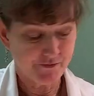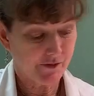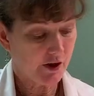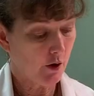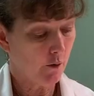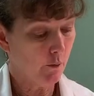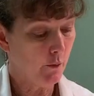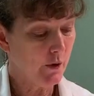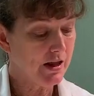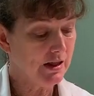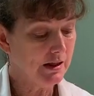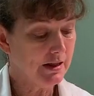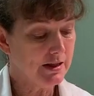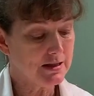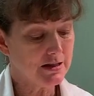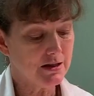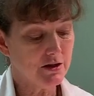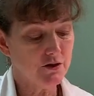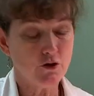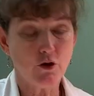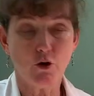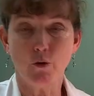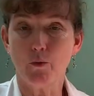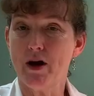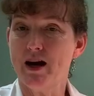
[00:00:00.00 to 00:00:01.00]
We
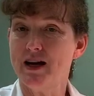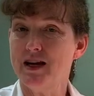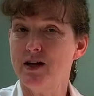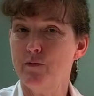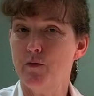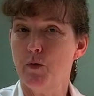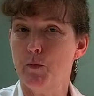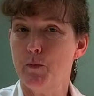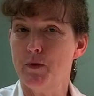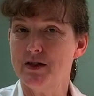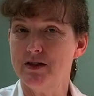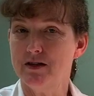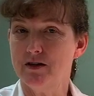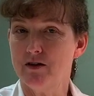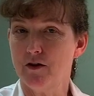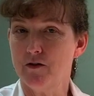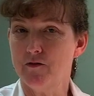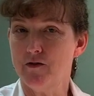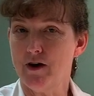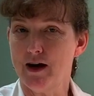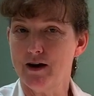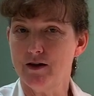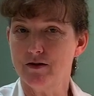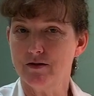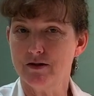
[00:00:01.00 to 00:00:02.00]
listened already when we did our
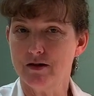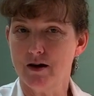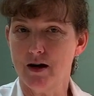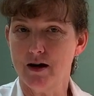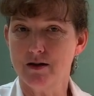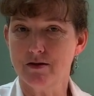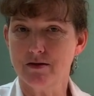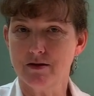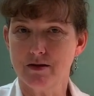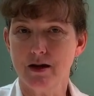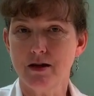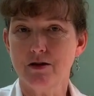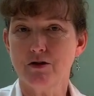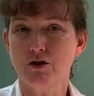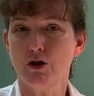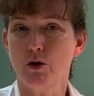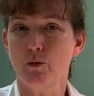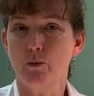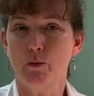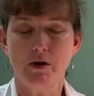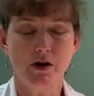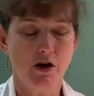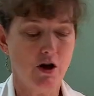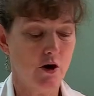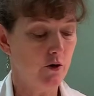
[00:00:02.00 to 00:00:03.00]
vital signs, and so
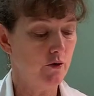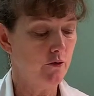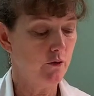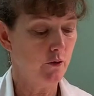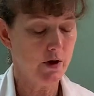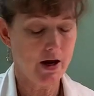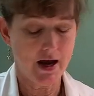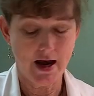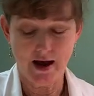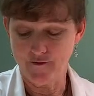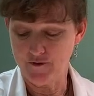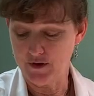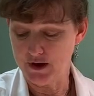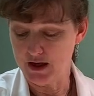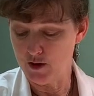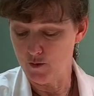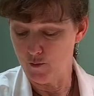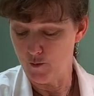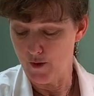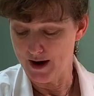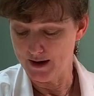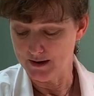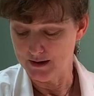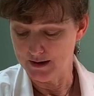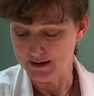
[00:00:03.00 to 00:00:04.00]
we know if we have any
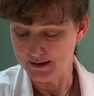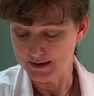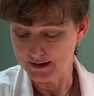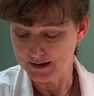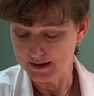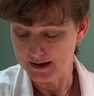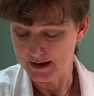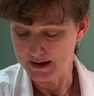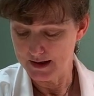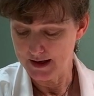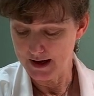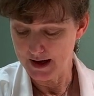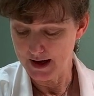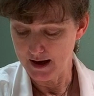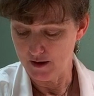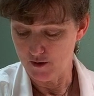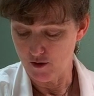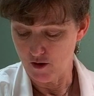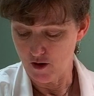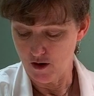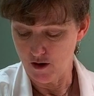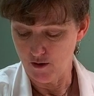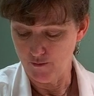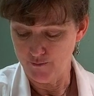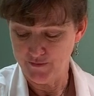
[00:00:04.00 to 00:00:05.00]
wetness at
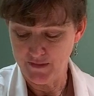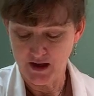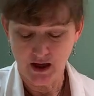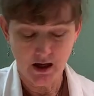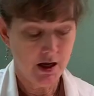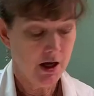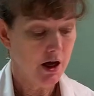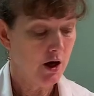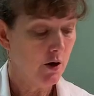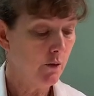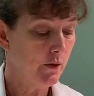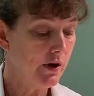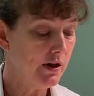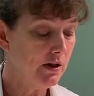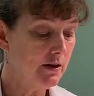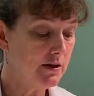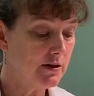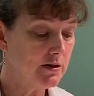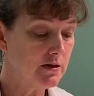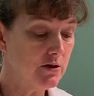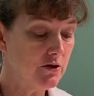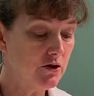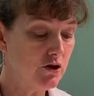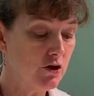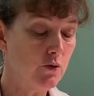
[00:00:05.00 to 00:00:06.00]
all. We
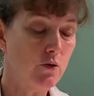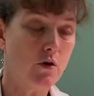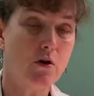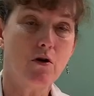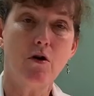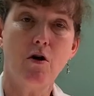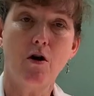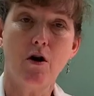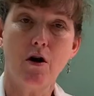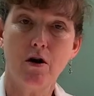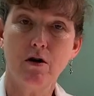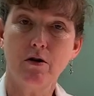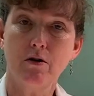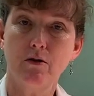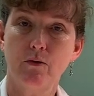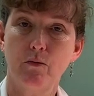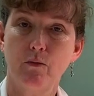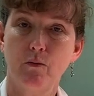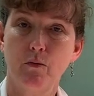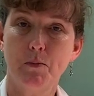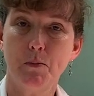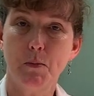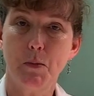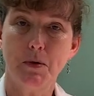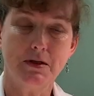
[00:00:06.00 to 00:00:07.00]
listened to our heart
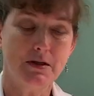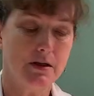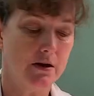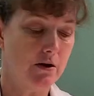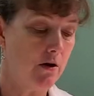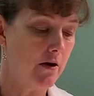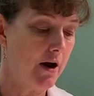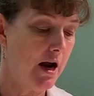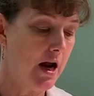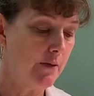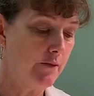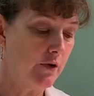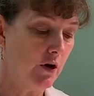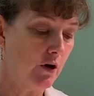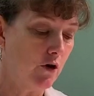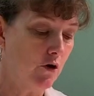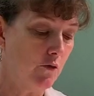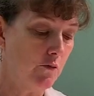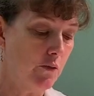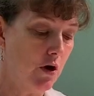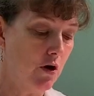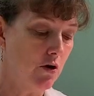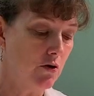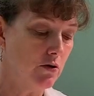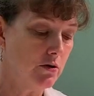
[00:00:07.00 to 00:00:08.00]
when we did our
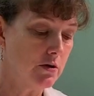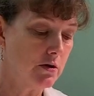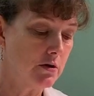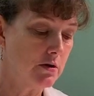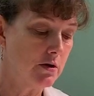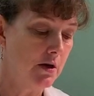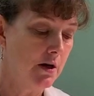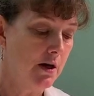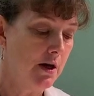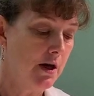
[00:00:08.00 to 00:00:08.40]
apical pulse.